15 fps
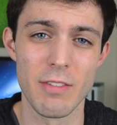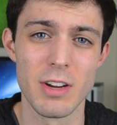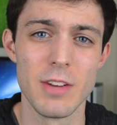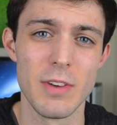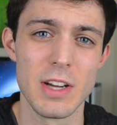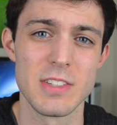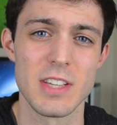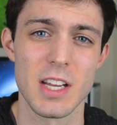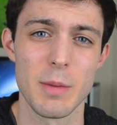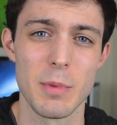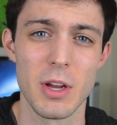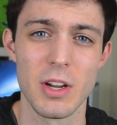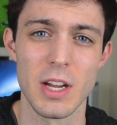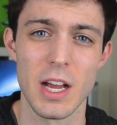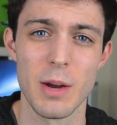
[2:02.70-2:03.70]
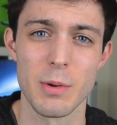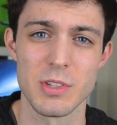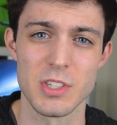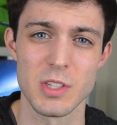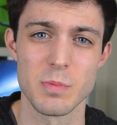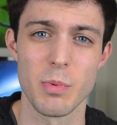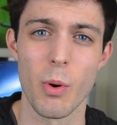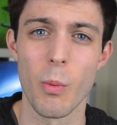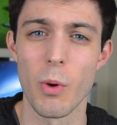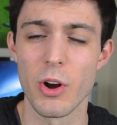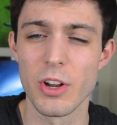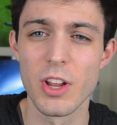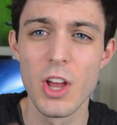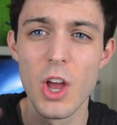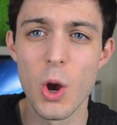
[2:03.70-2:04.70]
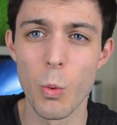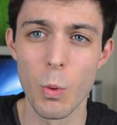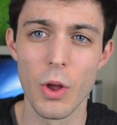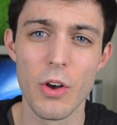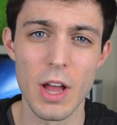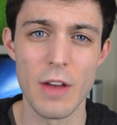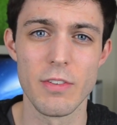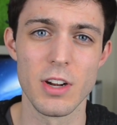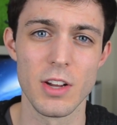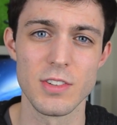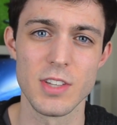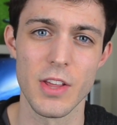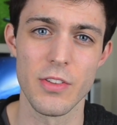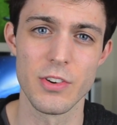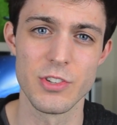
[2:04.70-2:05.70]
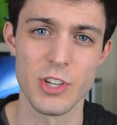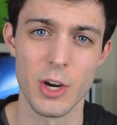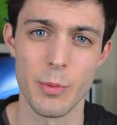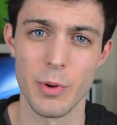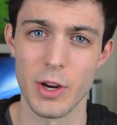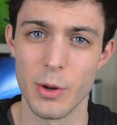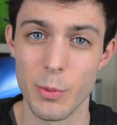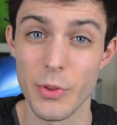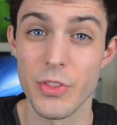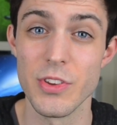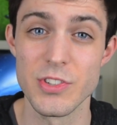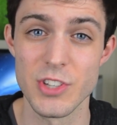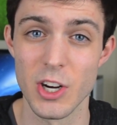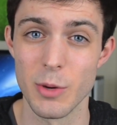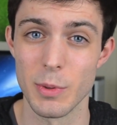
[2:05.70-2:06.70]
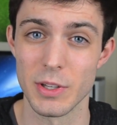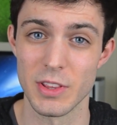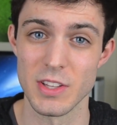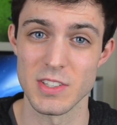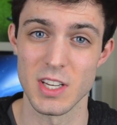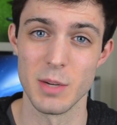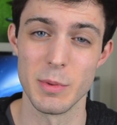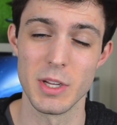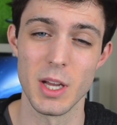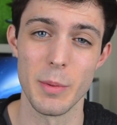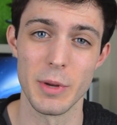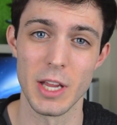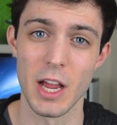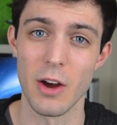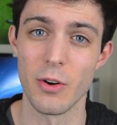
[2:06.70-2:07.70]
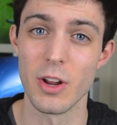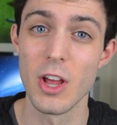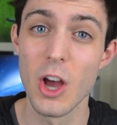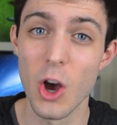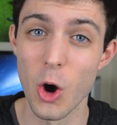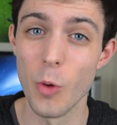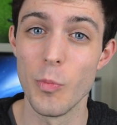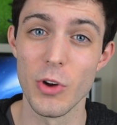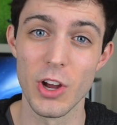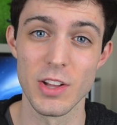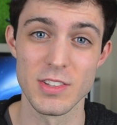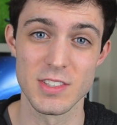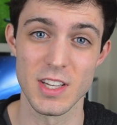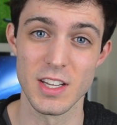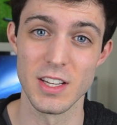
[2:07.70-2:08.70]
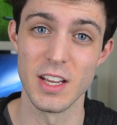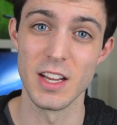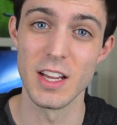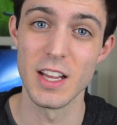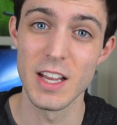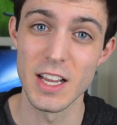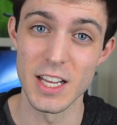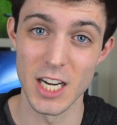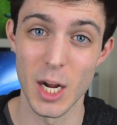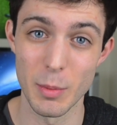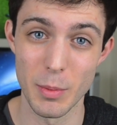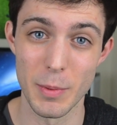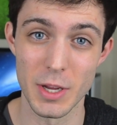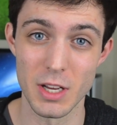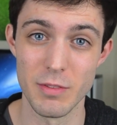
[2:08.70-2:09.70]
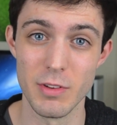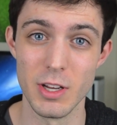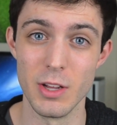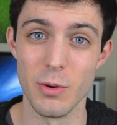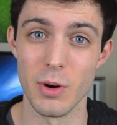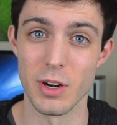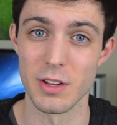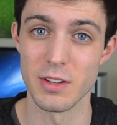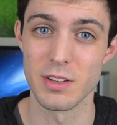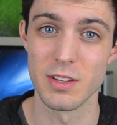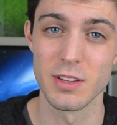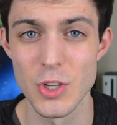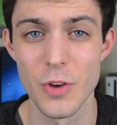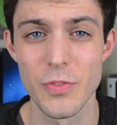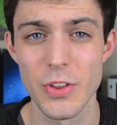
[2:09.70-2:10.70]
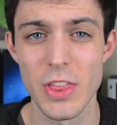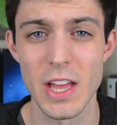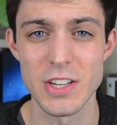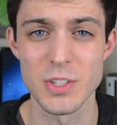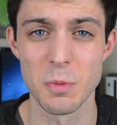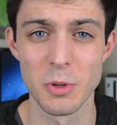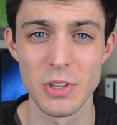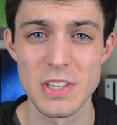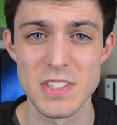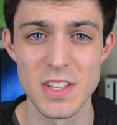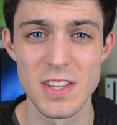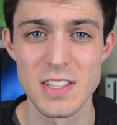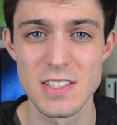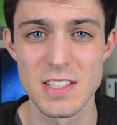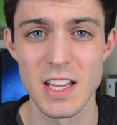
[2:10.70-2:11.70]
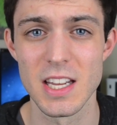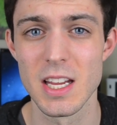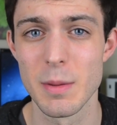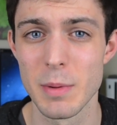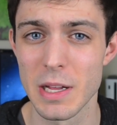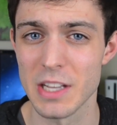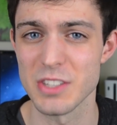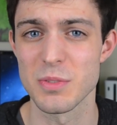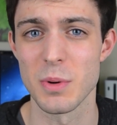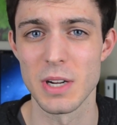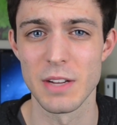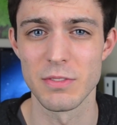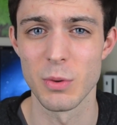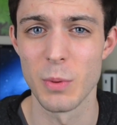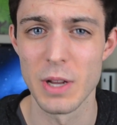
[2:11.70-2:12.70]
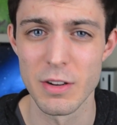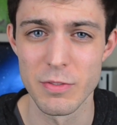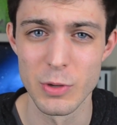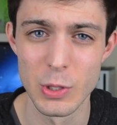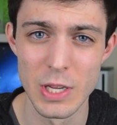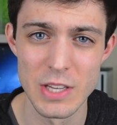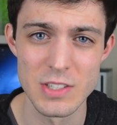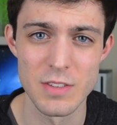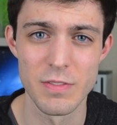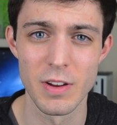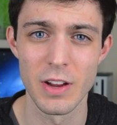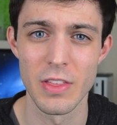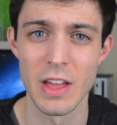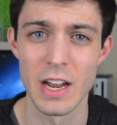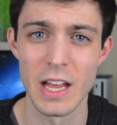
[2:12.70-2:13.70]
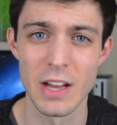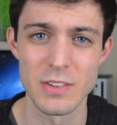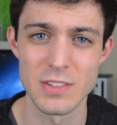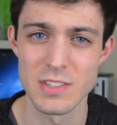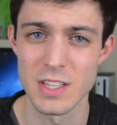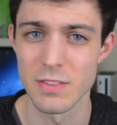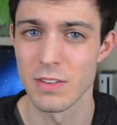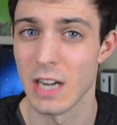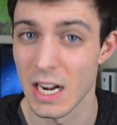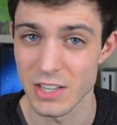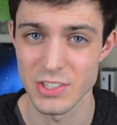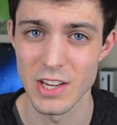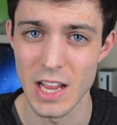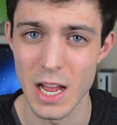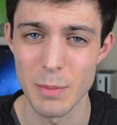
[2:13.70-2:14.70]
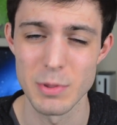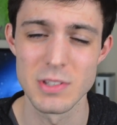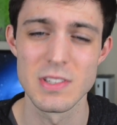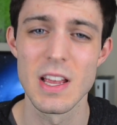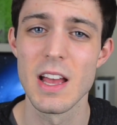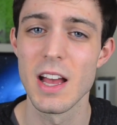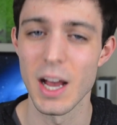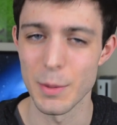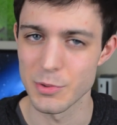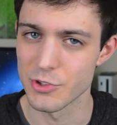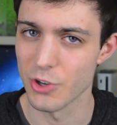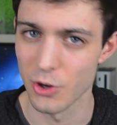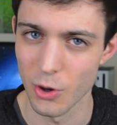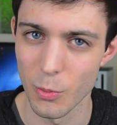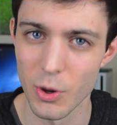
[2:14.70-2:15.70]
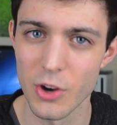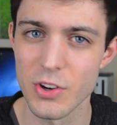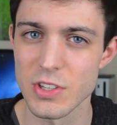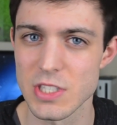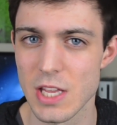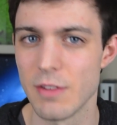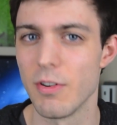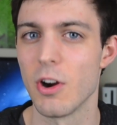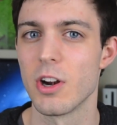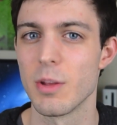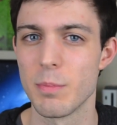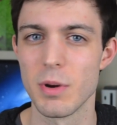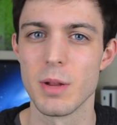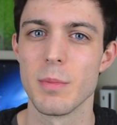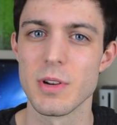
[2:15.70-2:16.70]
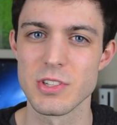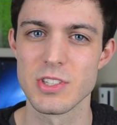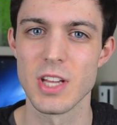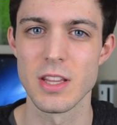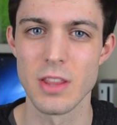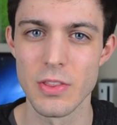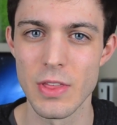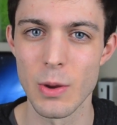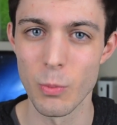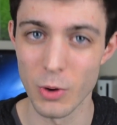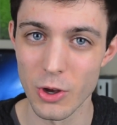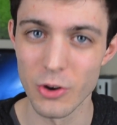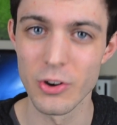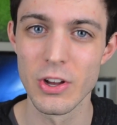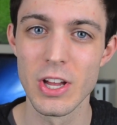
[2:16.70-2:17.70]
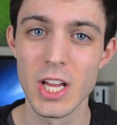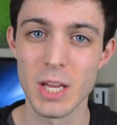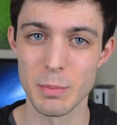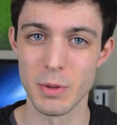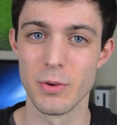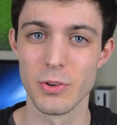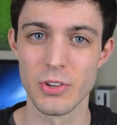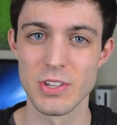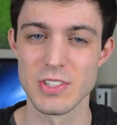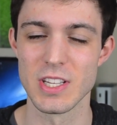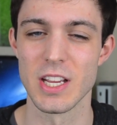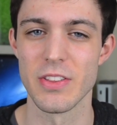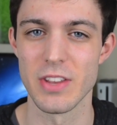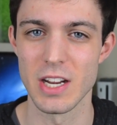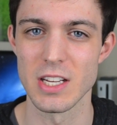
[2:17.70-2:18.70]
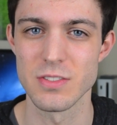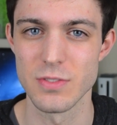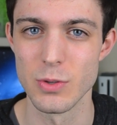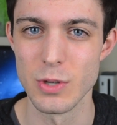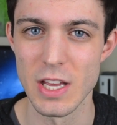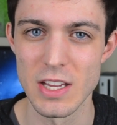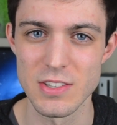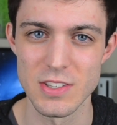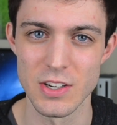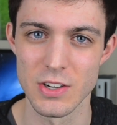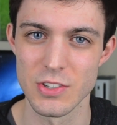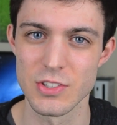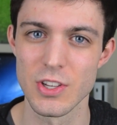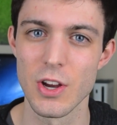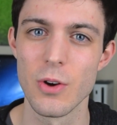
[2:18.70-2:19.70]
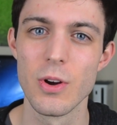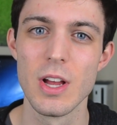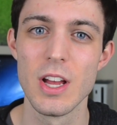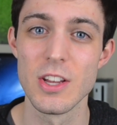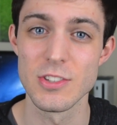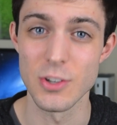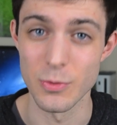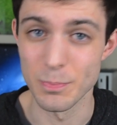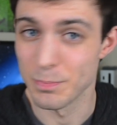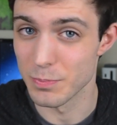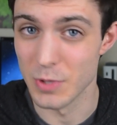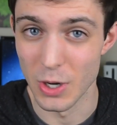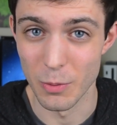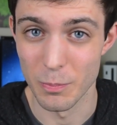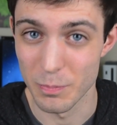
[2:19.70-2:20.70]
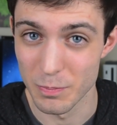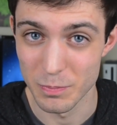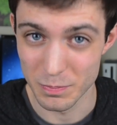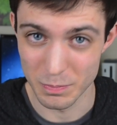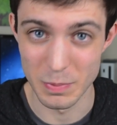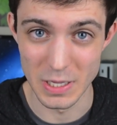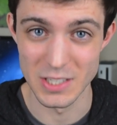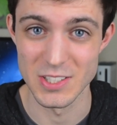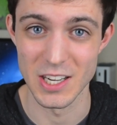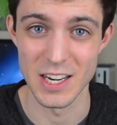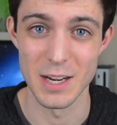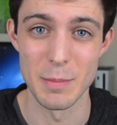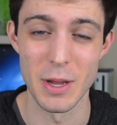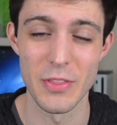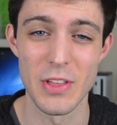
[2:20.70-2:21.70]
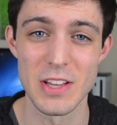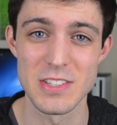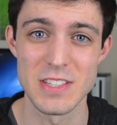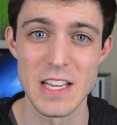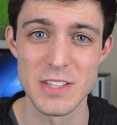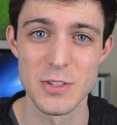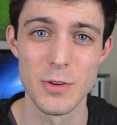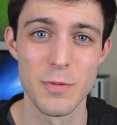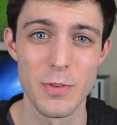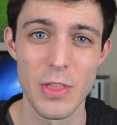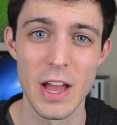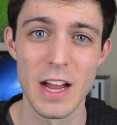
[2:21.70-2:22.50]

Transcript: every device that can be on iOS 6.1 will have an untethered jailbreak with this jailbreak that's going to be coming out hopefully on Sunday, and I'll be making a video on it. So hopefully they actually release it this Sunday, but I guess we're gonna have to wait a few days to figure that out to see if it actually happens. I'm sure it will because they've already pretty much said that they will be releasing in the next few days here or so. So you know be excited about that. Stay tuned for